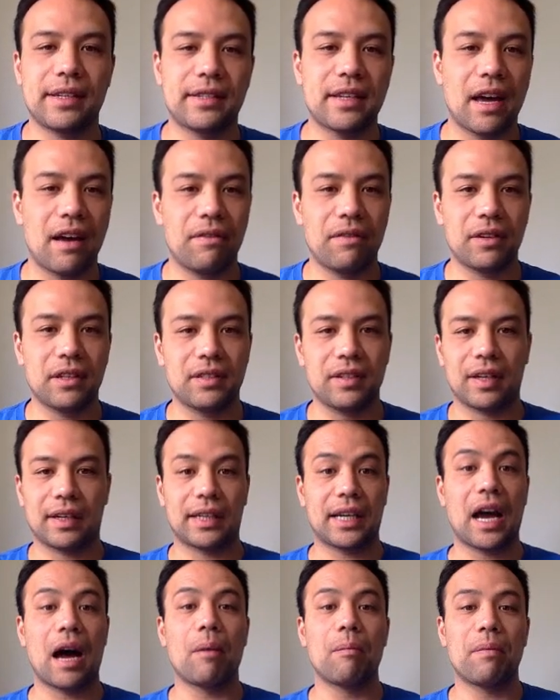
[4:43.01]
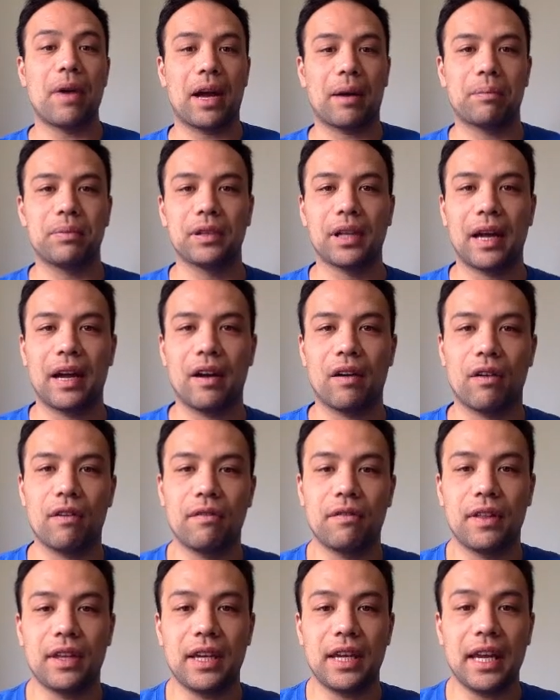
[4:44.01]
Stafford as like comeback player
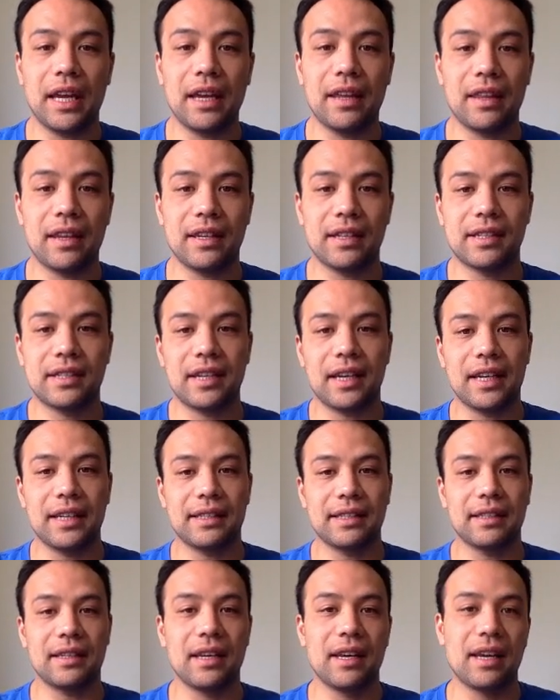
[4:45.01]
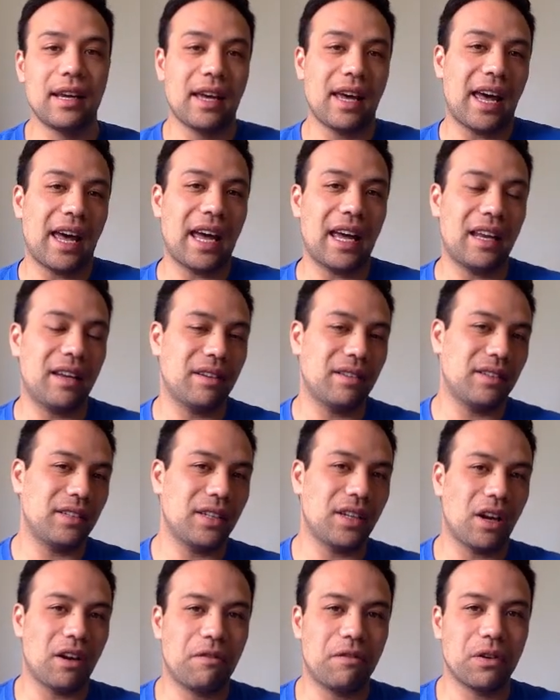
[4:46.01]
of the year this season. And,
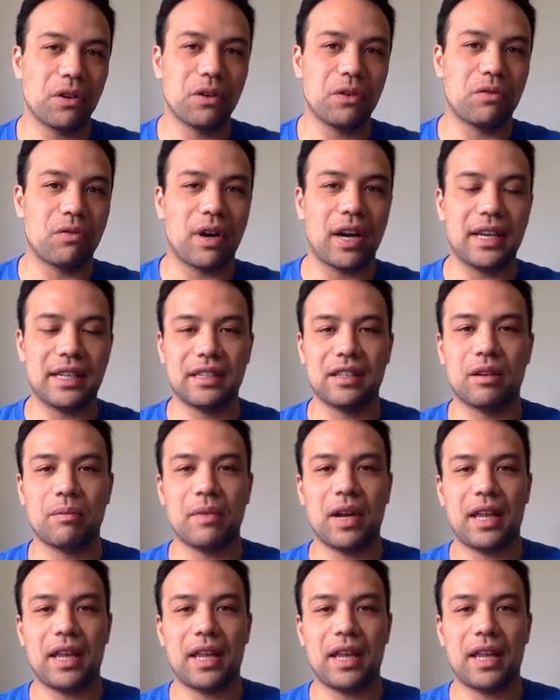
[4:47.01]
for good reason.